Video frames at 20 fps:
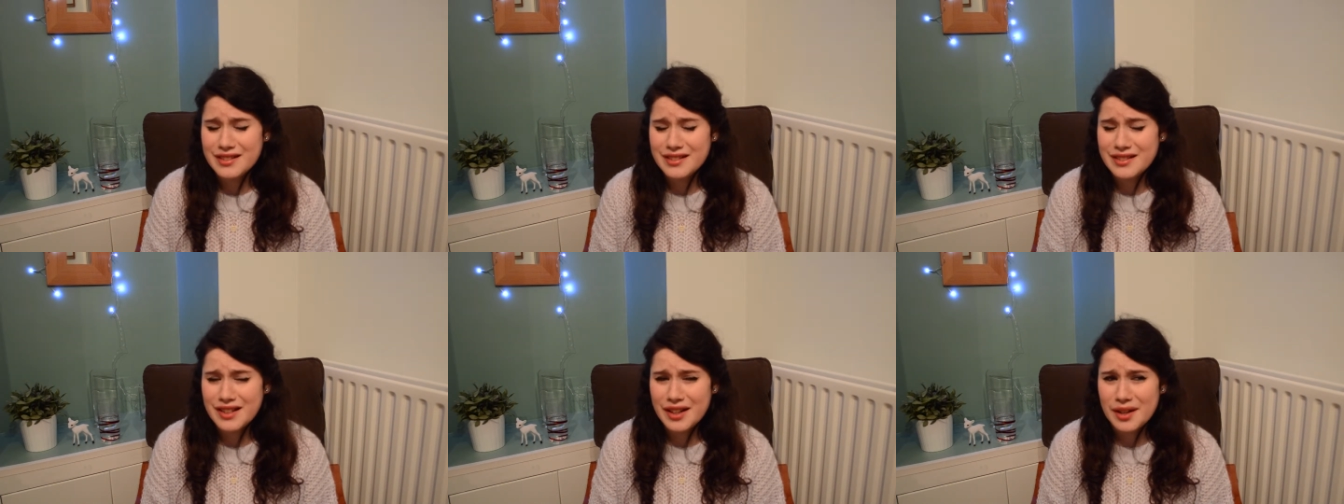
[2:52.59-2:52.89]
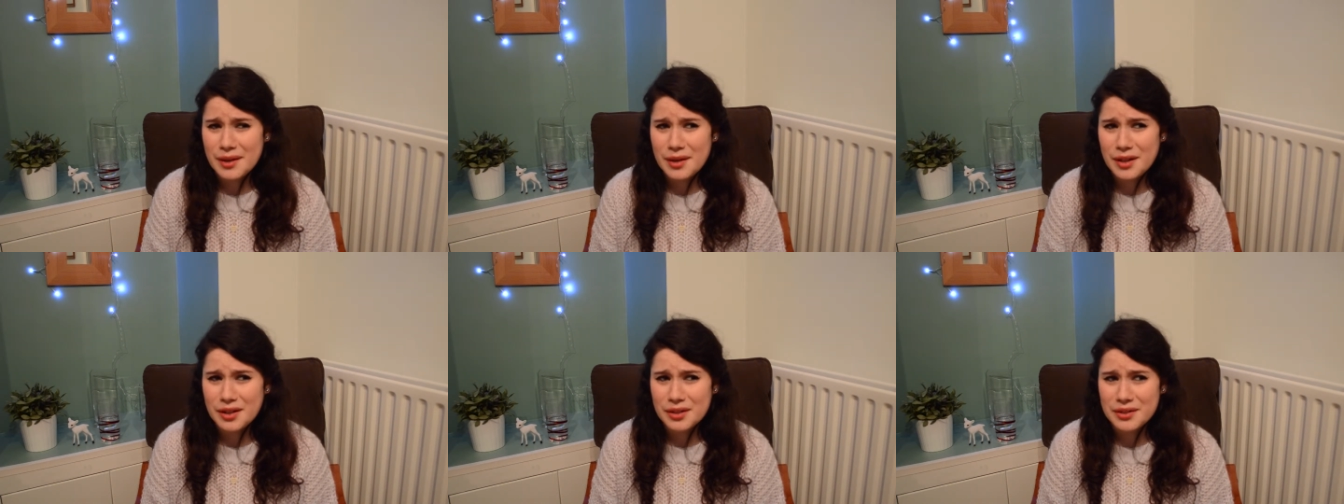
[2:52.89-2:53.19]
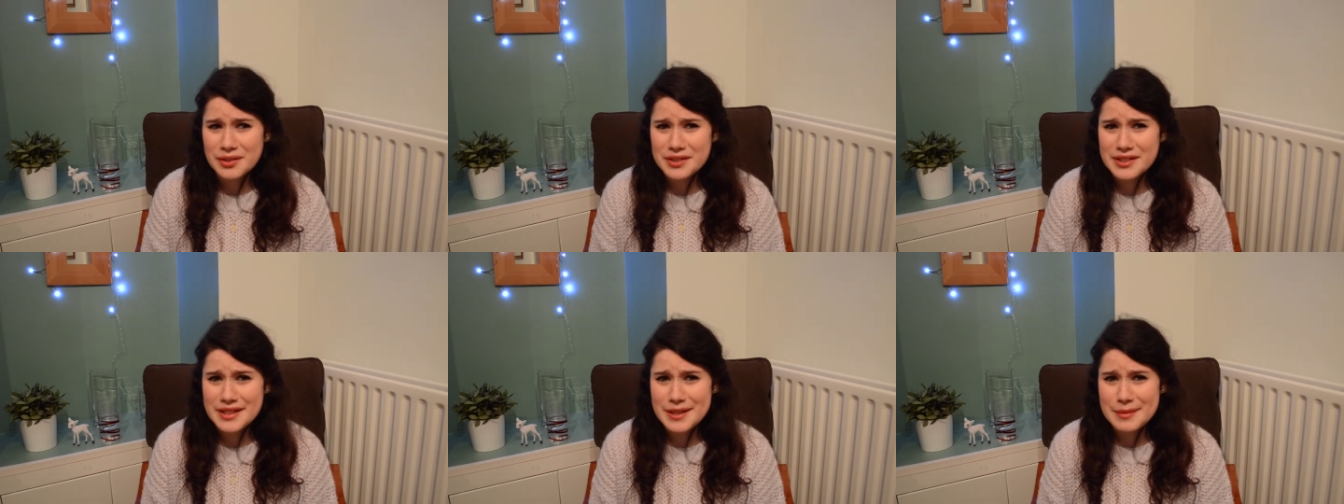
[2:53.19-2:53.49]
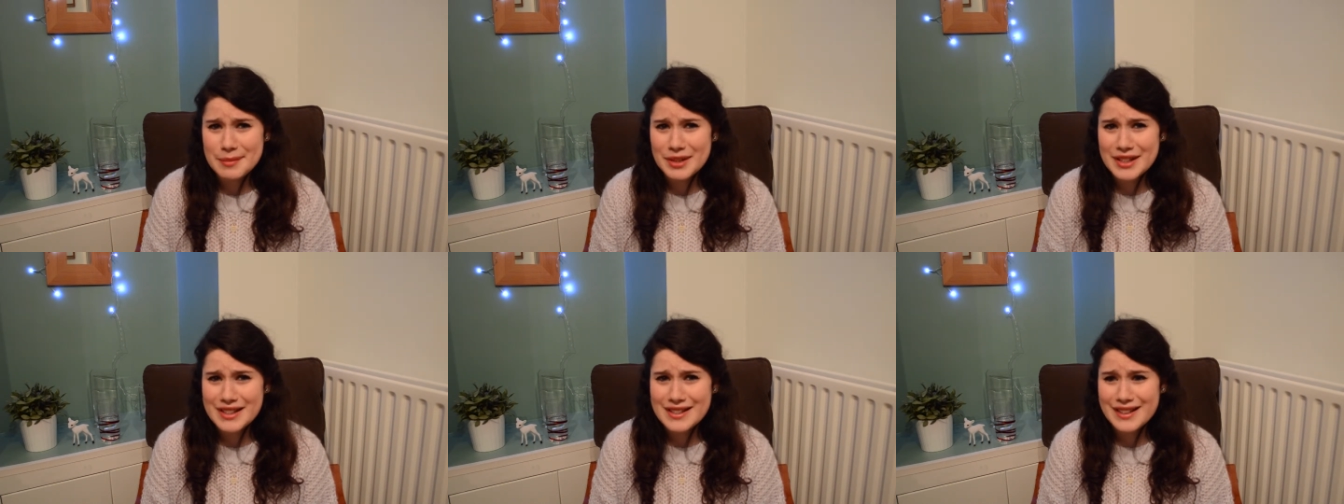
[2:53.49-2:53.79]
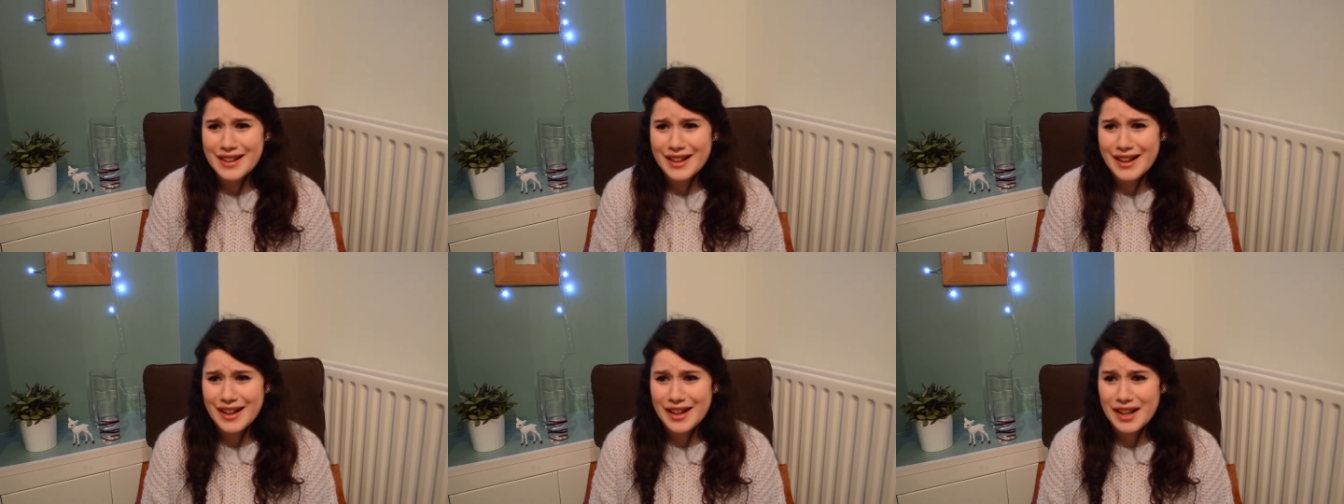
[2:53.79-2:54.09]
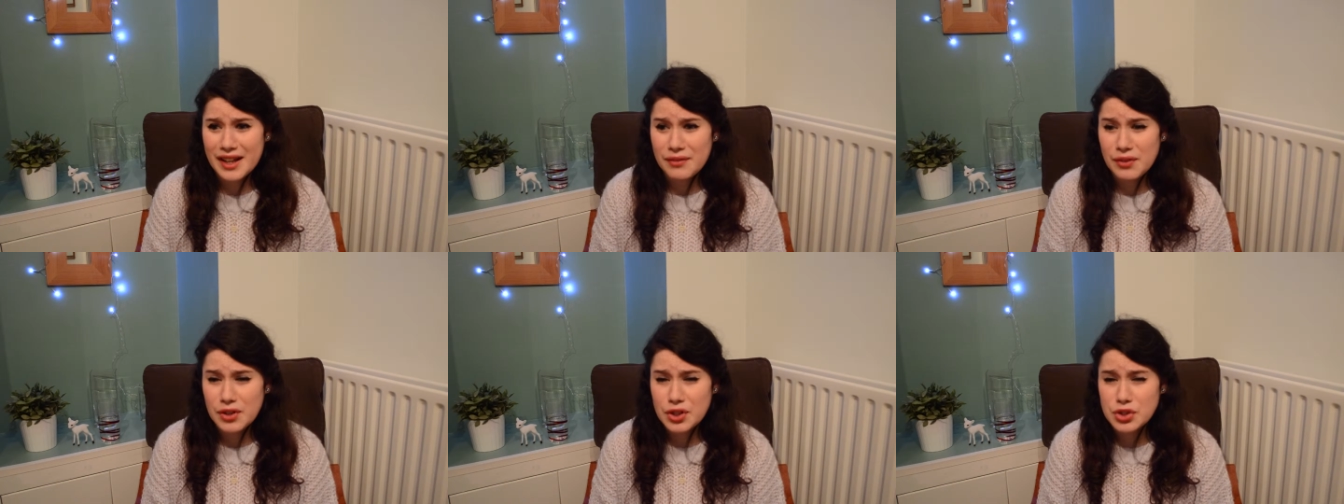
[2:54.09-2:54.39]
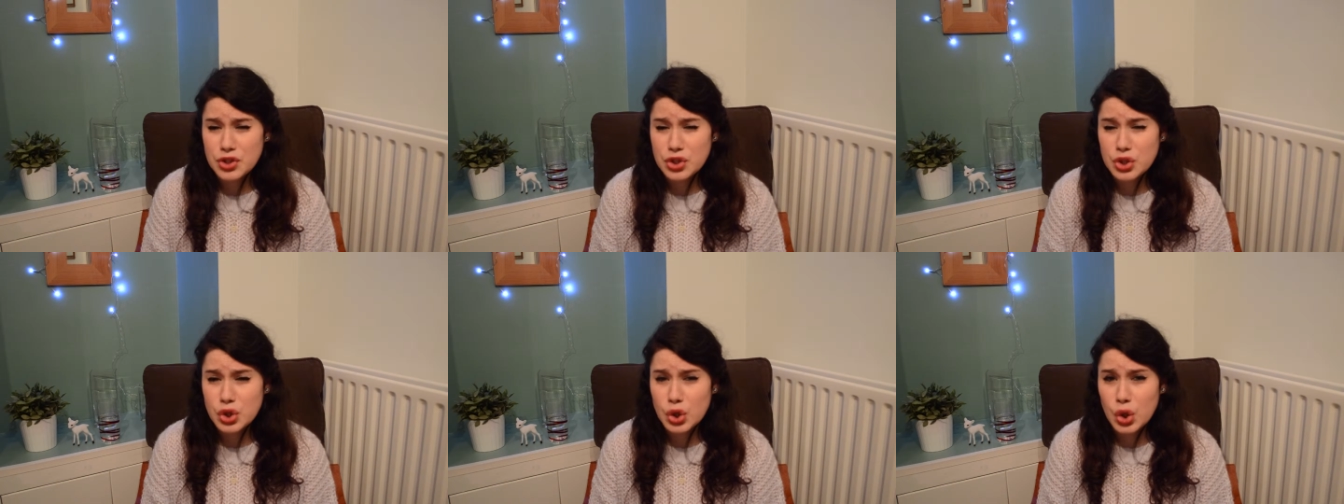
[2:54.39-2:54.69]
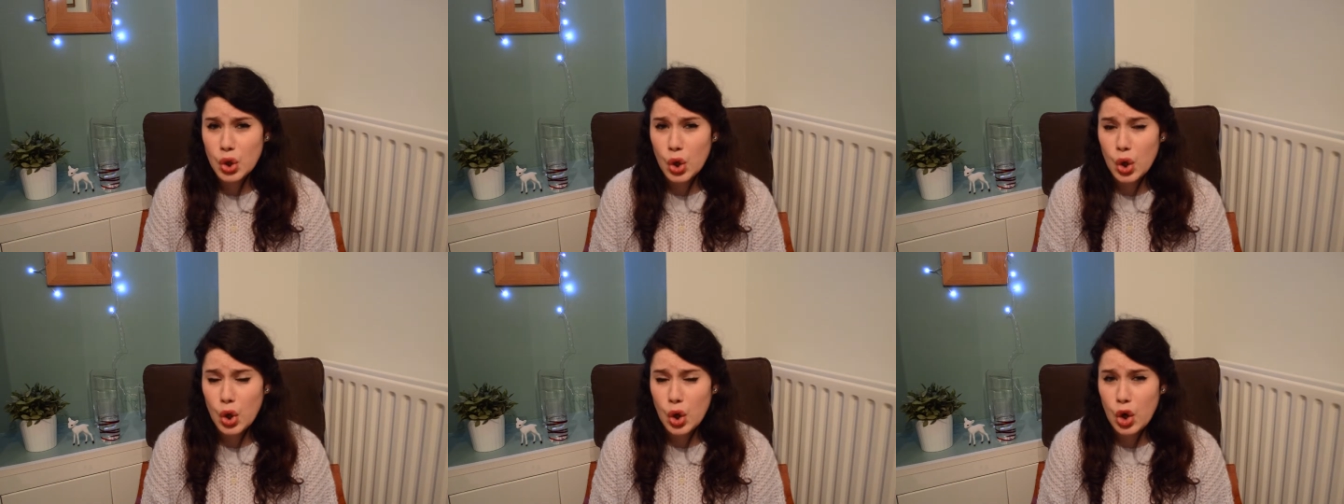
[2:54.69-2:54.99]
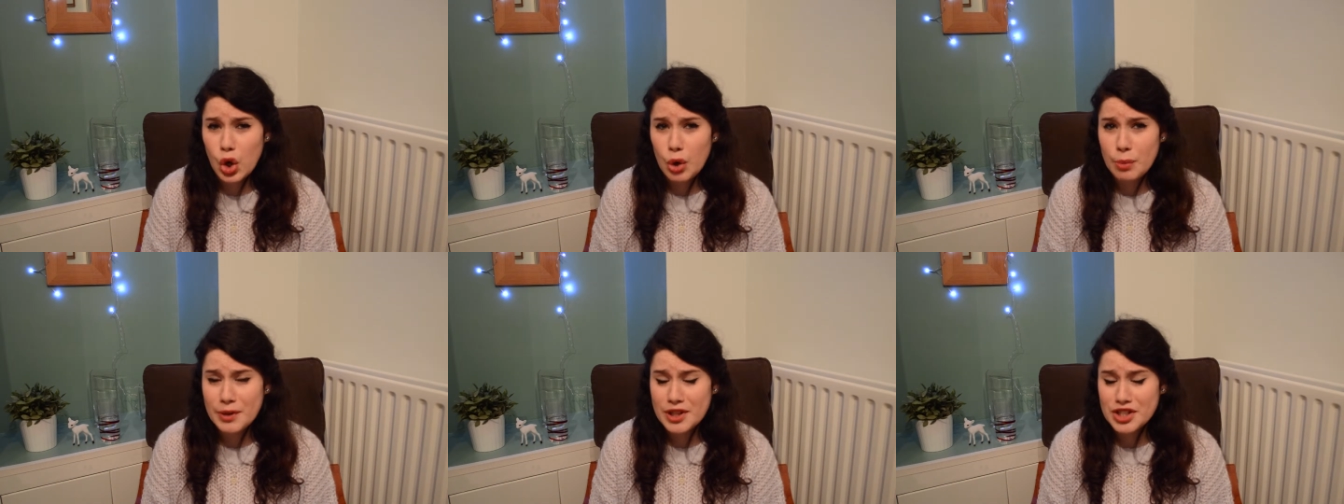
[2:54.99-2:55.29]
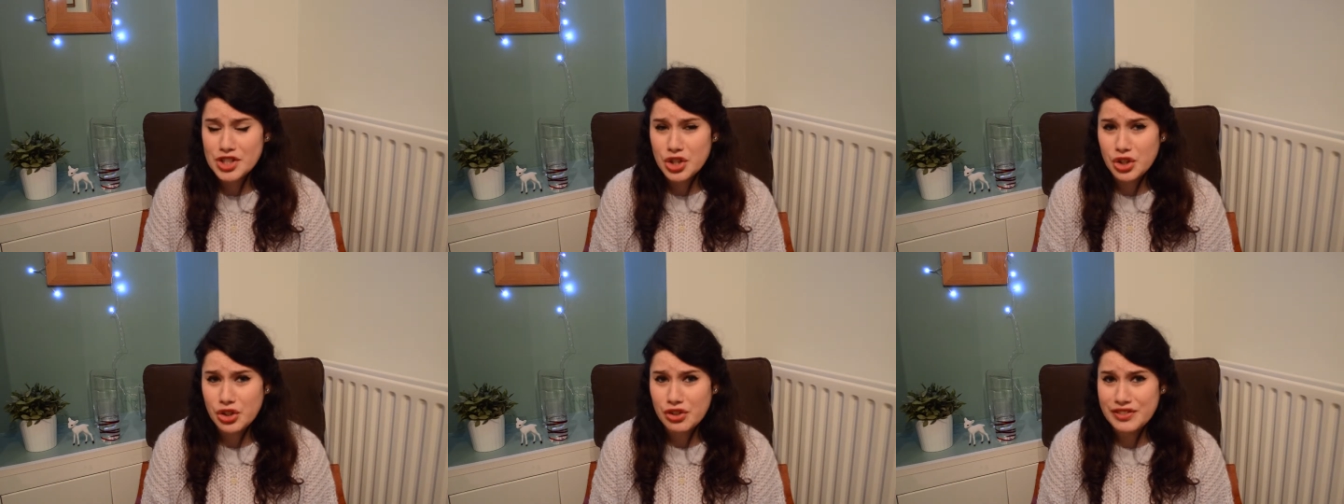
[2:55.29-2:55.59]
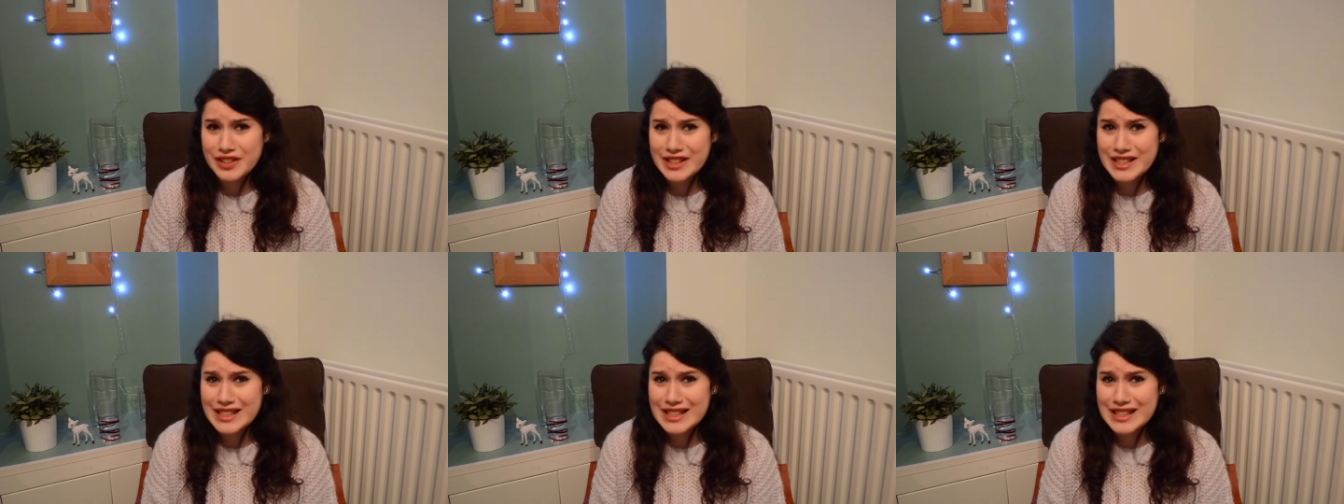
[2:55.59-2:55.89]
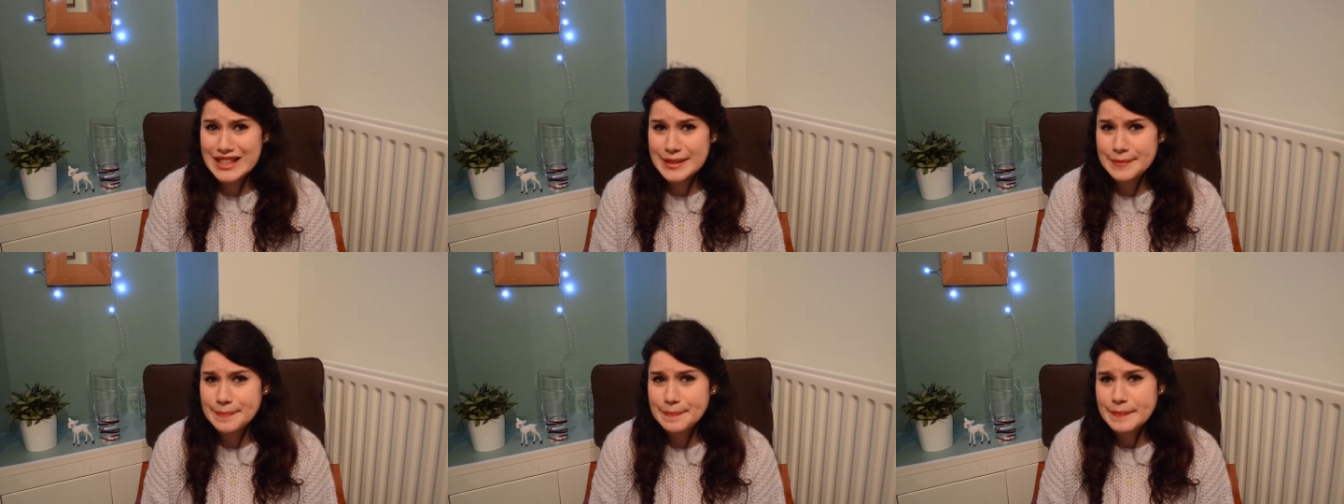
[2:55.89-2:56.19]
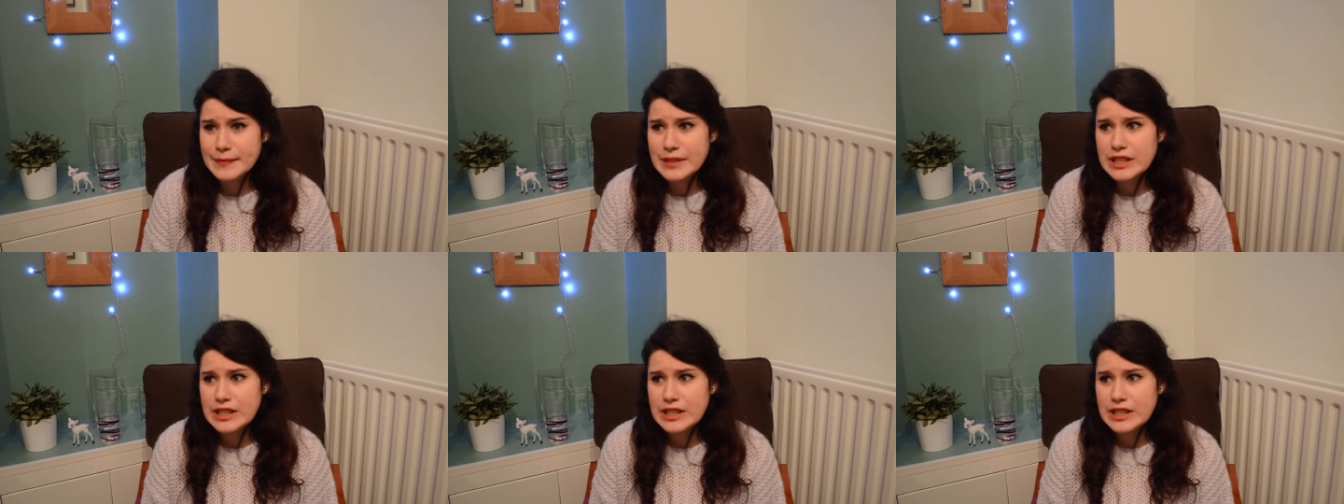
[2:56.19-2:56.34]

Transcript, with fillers: get a lot of sleep last night and I've had so much coffee today.